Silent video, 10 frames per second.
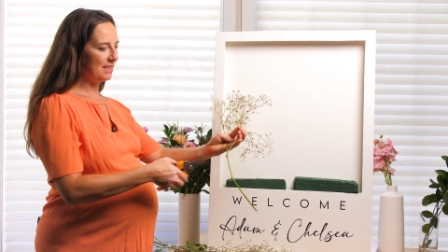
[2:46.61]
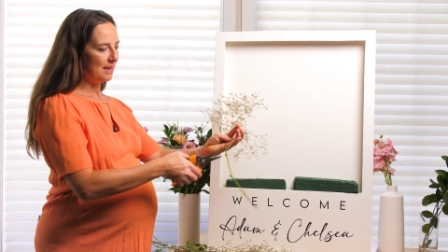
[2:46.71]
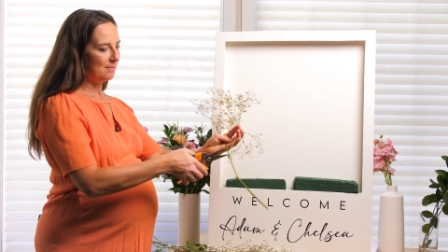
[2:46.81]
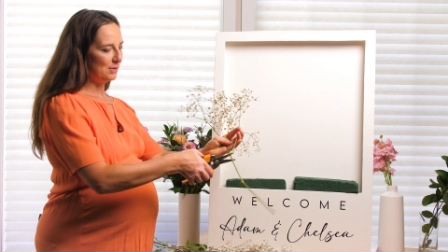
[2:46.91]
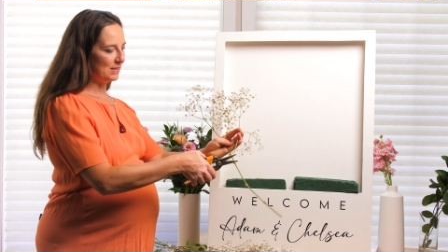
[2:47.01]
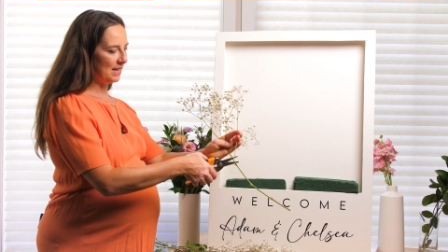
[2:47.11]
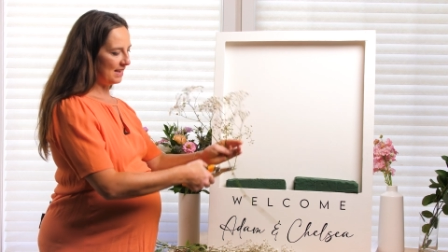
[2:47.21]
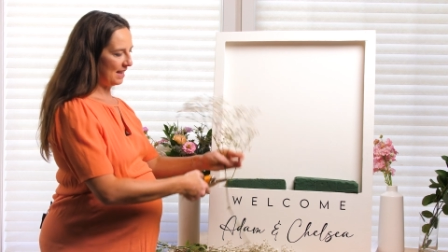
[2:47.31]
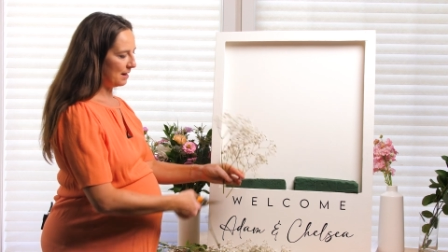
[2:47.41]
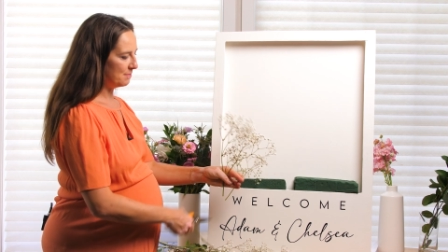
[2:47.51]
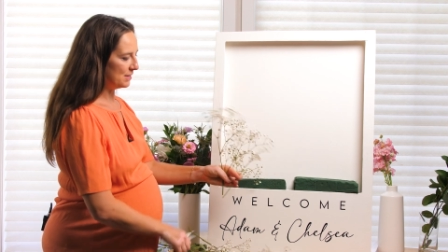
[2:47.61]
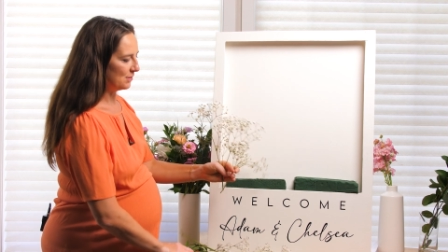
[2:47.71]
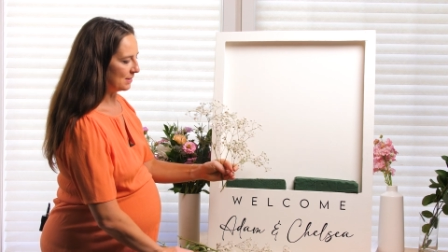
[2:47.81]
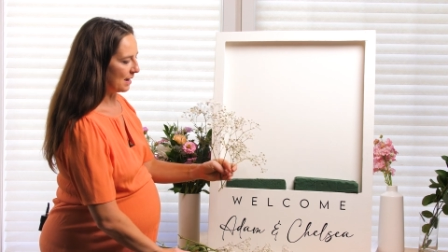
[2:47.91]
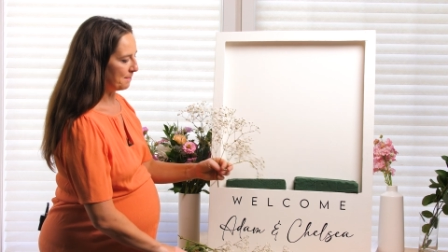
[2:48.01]
I'm just gonna cut them
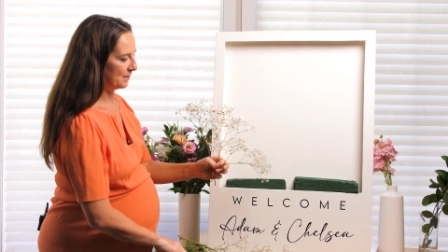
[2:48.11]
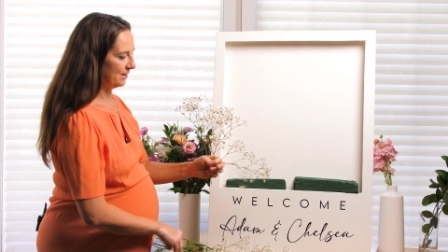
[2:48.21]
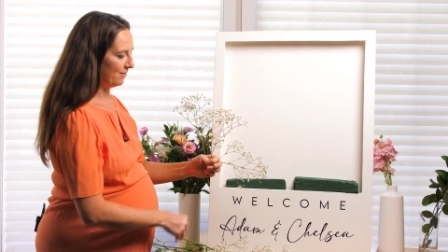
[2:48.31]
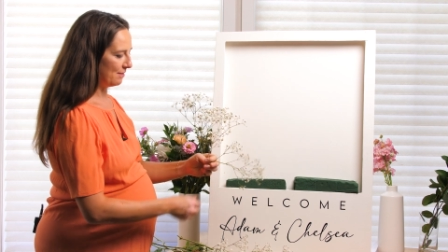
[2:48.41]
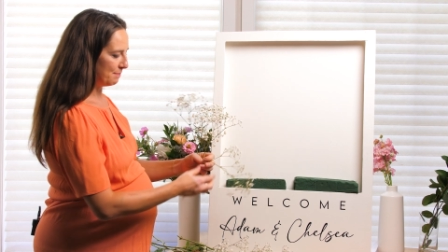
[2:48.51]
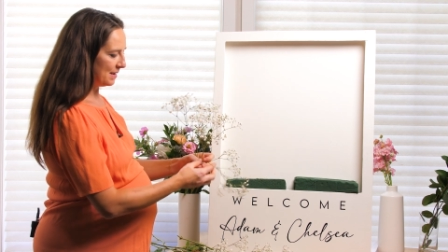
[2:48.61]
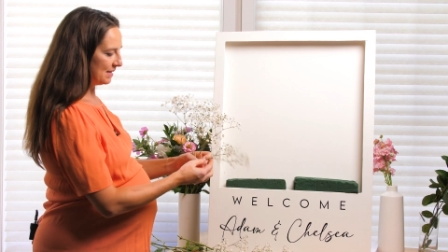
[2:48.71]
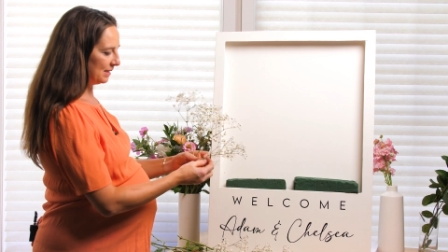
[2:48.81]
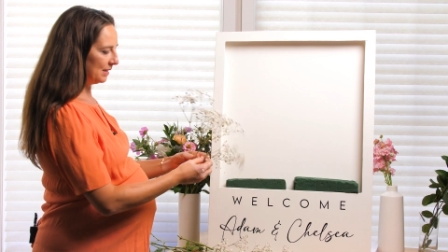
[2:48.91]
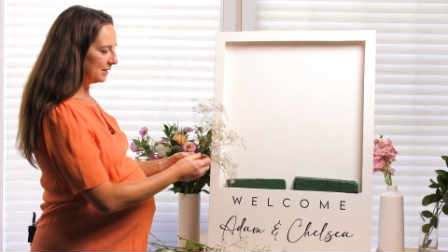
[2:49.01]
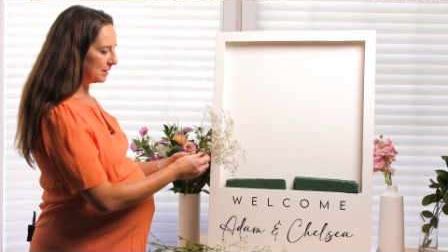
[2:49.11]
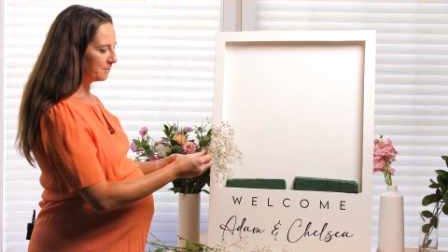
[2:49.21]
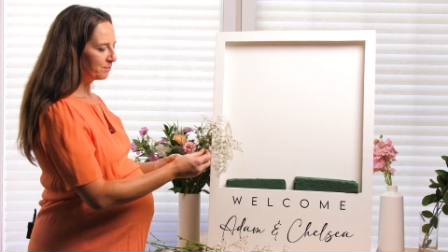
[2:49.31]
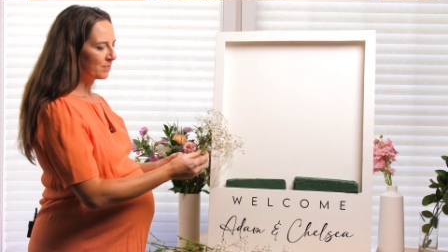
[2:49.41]
to a couple different pieces.